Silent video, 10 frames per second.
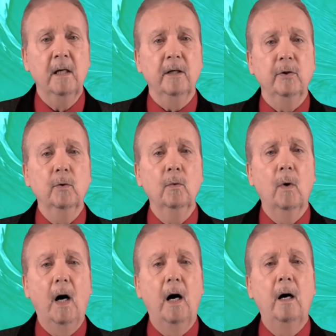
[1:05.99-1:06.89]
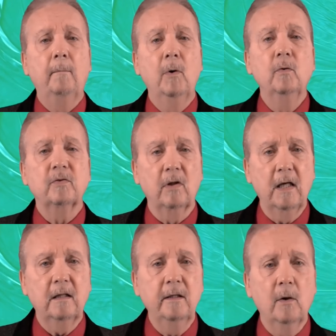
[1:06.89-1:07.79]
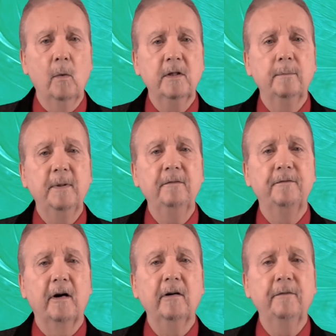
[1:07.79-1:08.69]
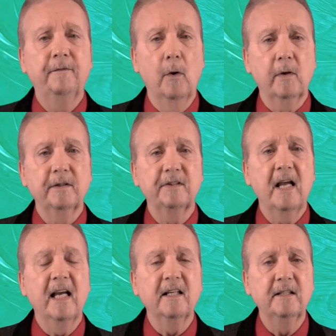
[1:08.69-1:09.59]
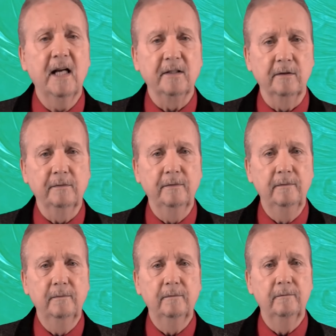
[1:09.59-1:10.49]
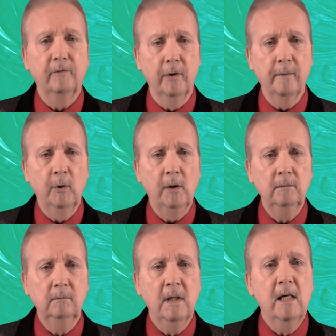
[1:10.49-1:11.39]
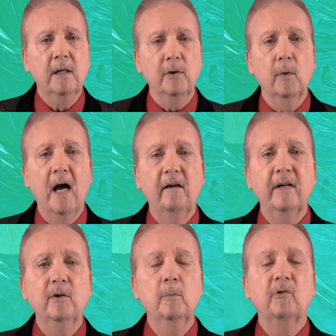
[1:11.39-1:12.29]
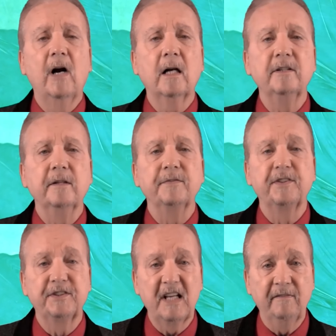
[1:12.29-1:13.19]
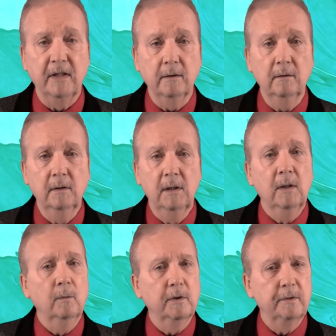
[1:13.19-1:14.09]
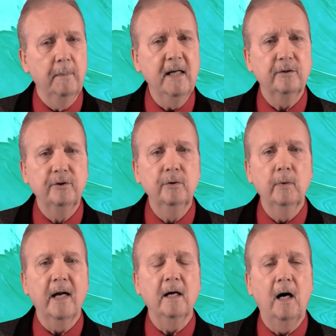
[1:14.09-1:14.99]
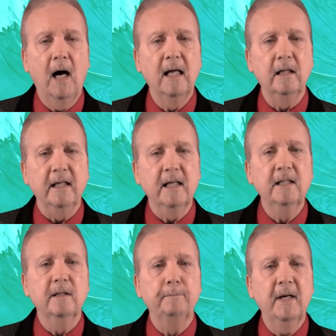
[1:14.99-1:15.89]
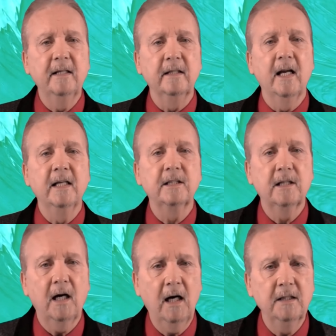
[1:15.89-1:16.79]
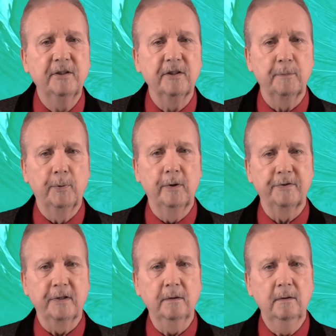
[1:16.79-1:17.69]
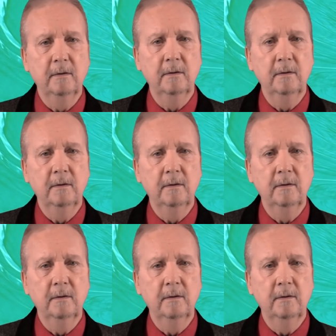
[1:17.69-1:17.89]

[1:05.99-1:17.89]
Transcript: You are most likely going to be very focused and attentive. Furthermore, you have a numerology of seven, which makes you a highly independent and conscious person.